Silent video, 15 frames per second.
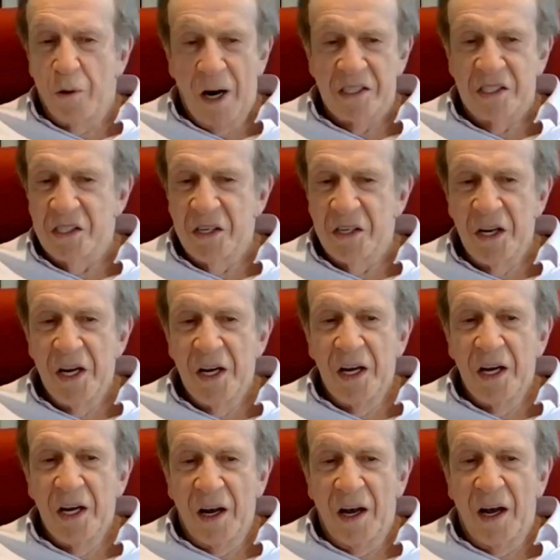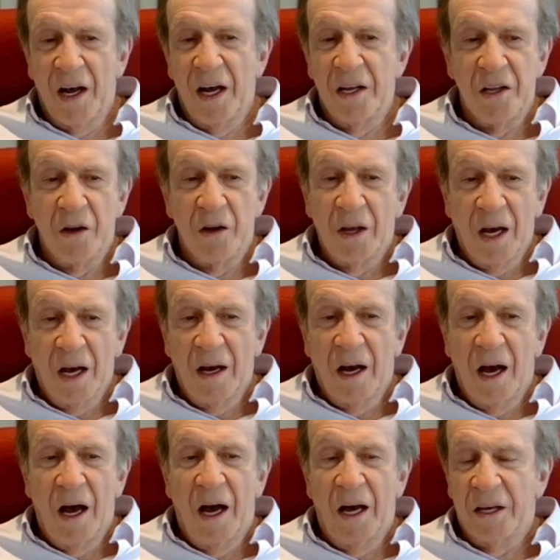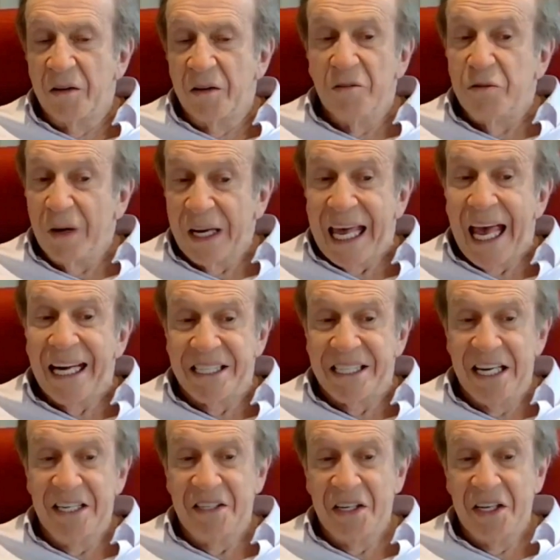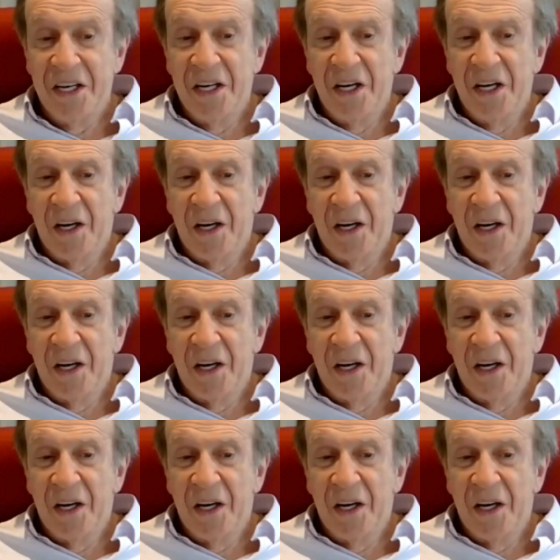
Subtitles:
I'm depressed, I can forget it.